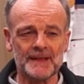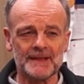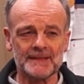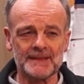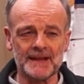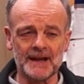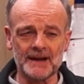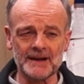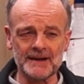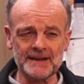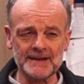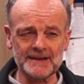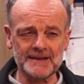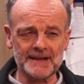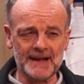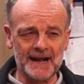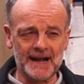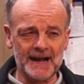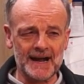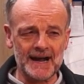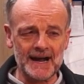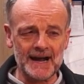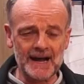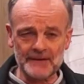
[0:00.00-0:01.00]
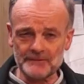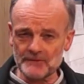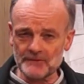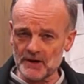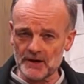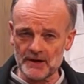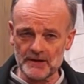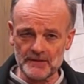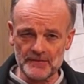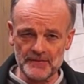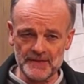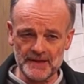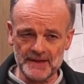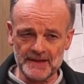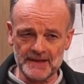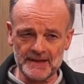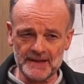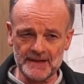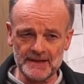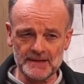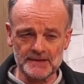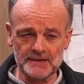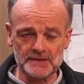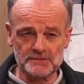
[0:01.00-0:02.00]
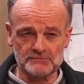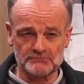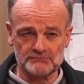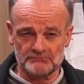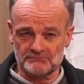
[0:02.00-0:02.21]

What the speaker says: Now I haven't got the